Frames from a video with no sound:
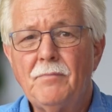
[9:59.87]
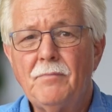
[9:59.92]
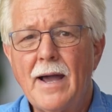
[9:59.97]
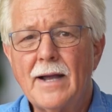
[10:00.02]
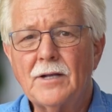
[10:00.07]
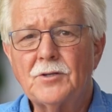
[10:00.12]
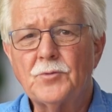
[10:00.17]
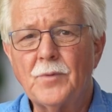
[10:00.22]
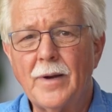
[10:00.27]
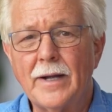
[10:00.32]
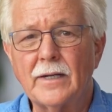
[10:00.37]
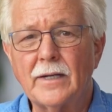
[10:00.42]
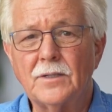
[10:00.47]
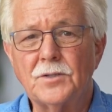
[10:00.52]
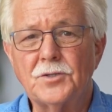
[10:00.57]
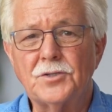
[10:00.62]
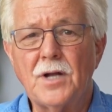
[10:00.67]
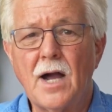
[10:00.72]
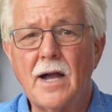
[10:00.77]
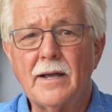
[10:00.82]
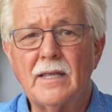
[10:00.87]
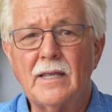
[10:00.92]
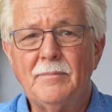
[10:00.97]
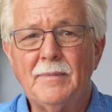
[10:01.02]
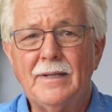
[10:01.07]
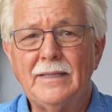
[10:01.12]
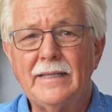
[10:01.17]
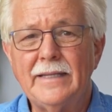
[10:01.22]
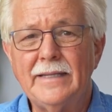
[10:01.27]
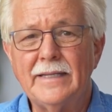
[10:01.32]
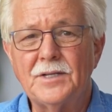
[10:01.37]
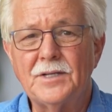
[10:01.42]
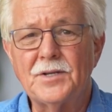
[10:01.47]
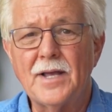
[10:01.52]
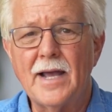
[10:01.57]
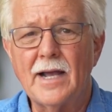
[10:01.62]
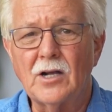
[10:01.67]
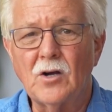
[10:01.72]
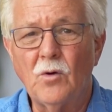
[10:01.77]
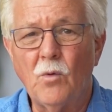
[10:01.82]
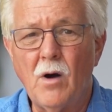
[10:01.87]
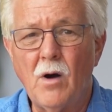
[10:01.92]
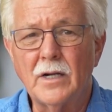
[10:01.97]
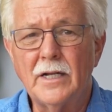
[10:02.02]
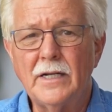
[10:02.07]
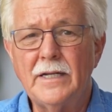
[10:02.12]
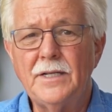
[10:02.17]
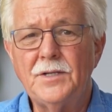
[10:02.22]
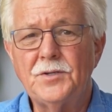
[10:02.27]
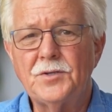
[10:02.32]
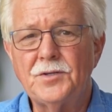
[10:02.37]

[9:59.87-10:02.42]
batch records document the exact quantities,